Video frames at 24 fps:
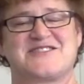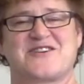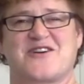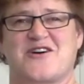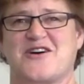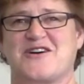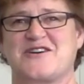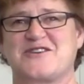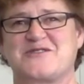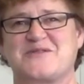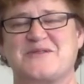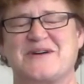a
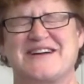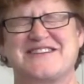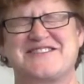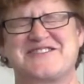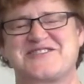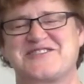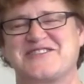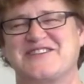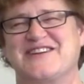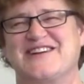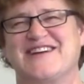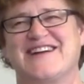hard
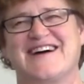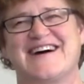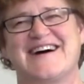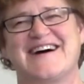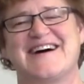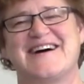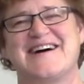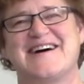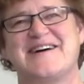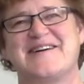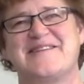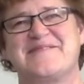question.
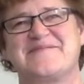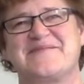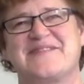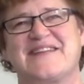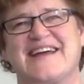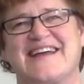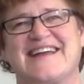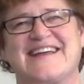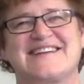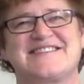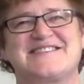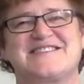
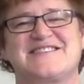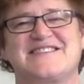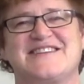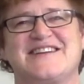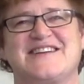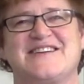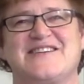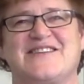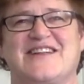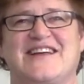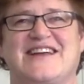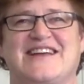I guess,
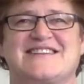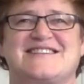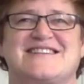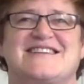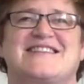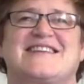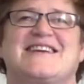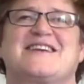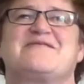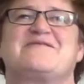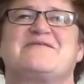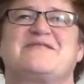because I
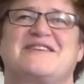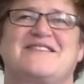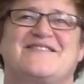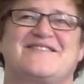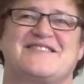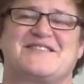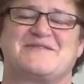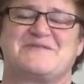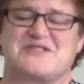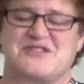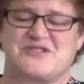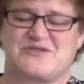think of
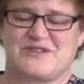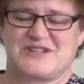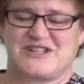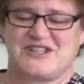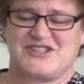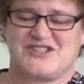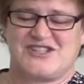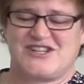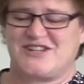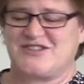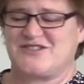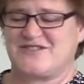what's
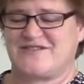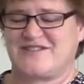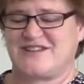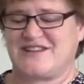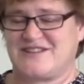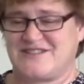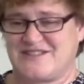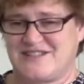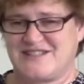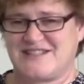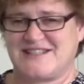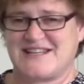really changed over the
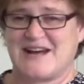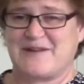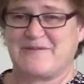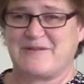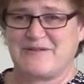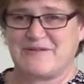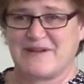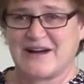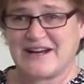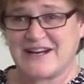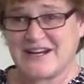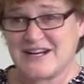years is now
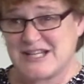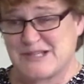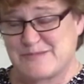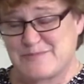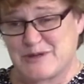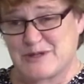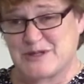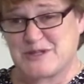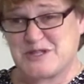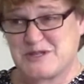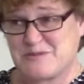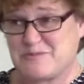we recognize
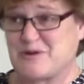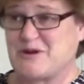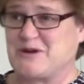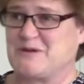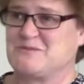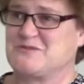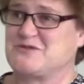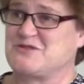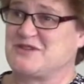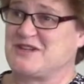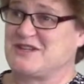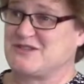bullying is a
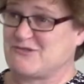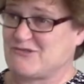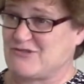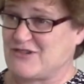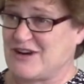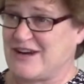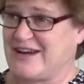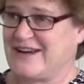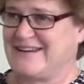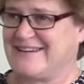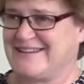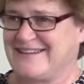problem, so that's
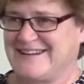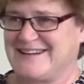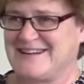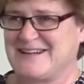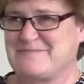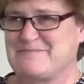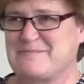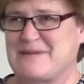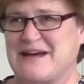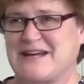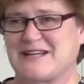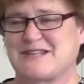great, and it
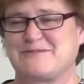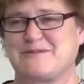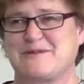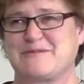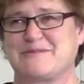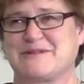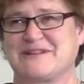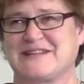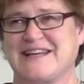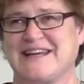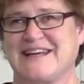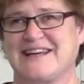impacts
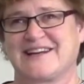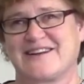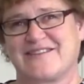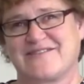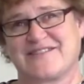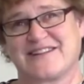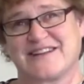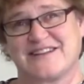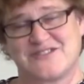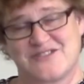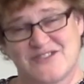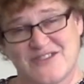people
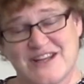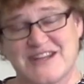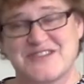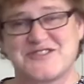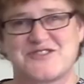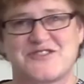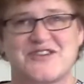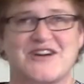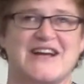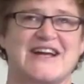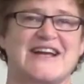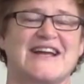negatively, so
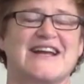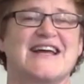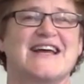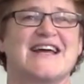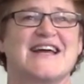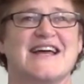that's great.